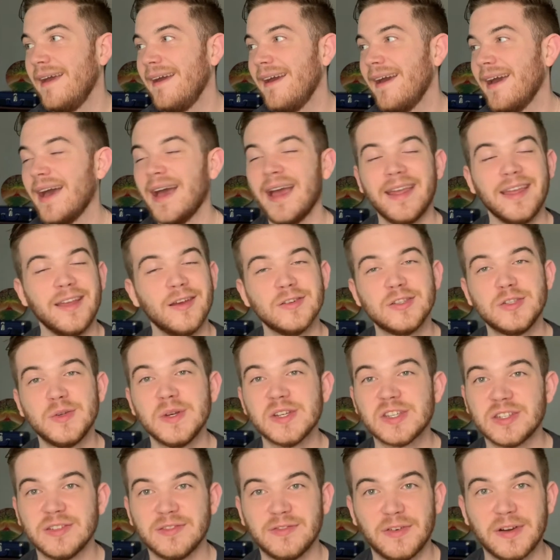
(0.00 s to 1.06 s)
I can go
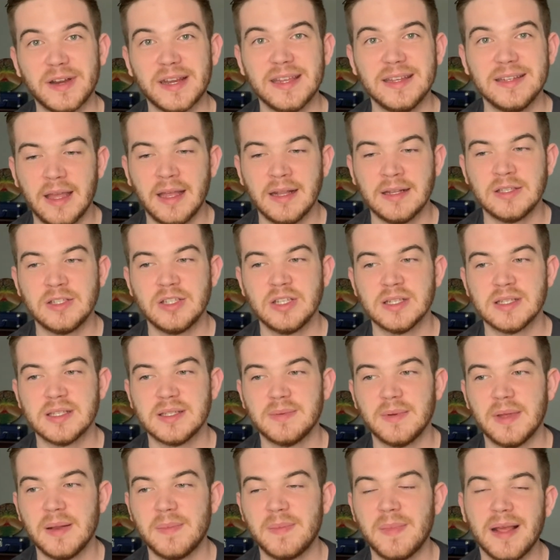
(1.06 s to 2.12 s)
tuition free. It
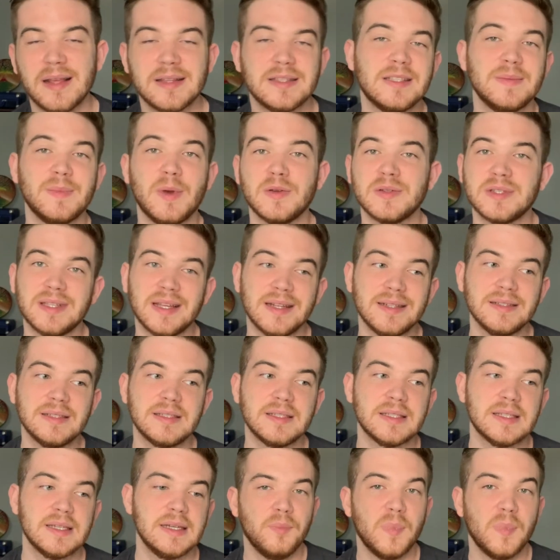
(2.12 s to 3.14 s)
makes the most sense.